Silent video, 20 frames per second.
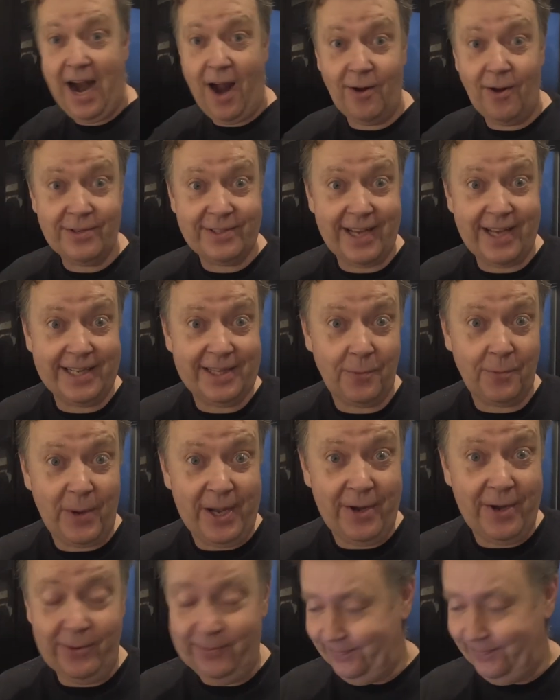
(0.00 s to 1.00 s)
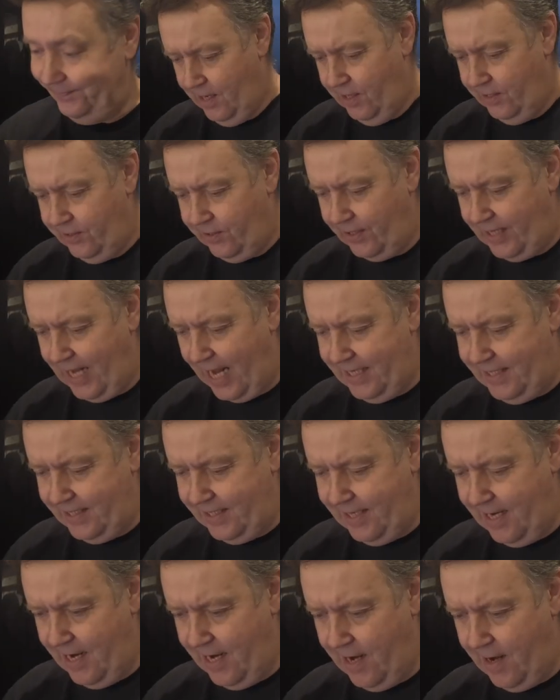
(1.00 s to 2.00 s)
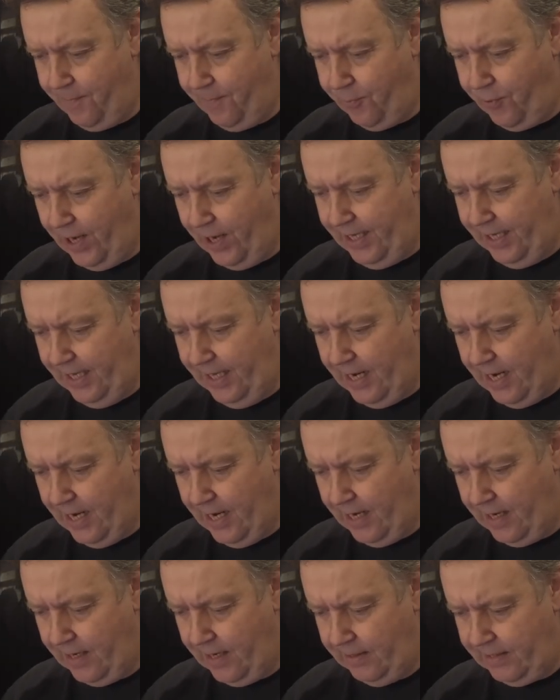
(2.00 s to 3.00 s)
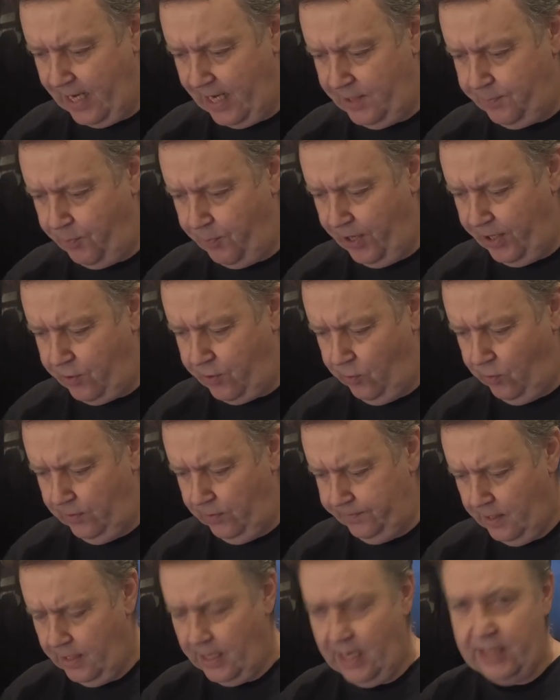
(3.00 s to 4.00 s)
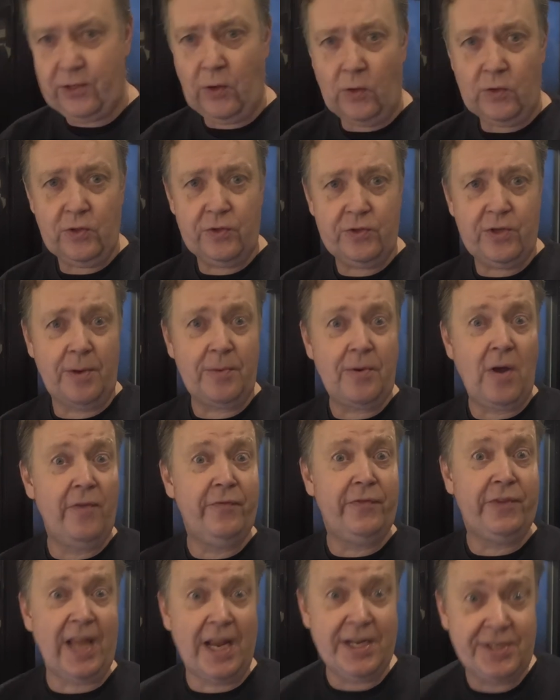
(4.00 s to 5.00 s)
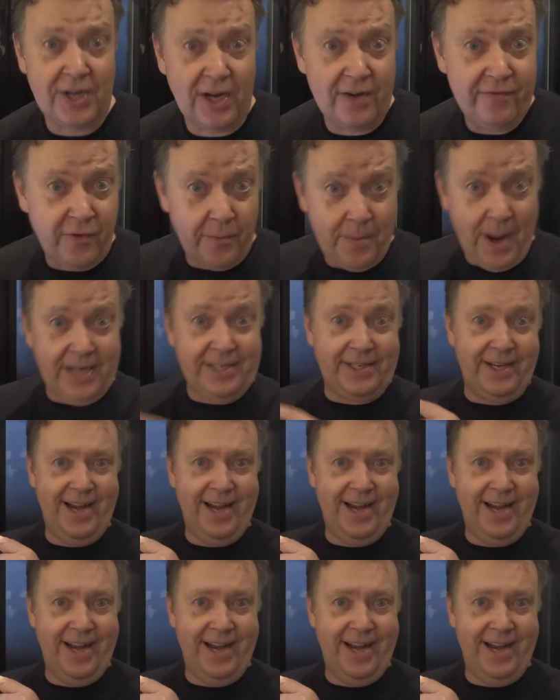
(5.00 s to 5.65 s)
outside the window. So that's uh, pretty. Uh, that's pretty cool. There's also some confidential information